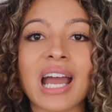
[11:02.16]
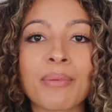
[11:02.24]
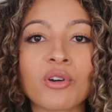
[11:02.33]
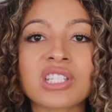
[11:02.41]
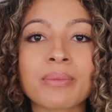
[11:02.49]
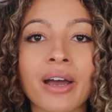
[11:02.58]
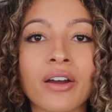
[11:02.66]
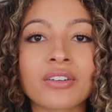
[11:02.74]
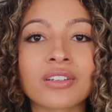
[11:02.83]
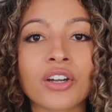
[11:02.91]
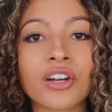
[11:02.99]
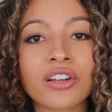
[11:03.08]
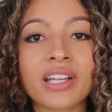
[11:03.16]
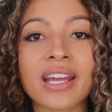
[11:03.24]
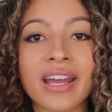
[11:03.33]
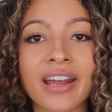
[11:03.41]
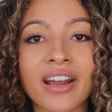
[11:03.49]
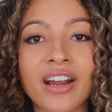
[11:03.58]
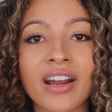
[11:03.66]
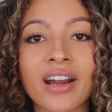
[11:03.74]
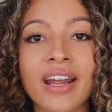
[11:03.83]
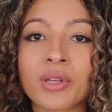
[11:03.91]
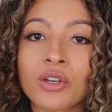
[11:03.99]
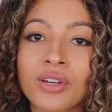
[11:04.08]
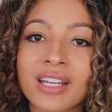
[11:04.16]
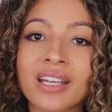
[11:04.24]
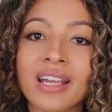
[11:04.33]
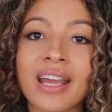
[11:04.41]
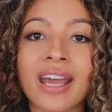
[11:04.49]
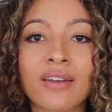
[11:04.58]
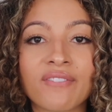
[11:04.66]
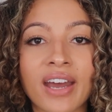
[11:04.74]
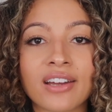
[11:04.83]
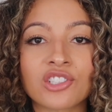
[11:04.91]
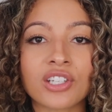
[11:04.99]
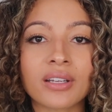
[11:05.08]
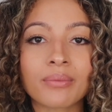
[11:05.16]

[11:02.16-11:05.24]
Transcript: I post about curly hair, beauty, and fashion.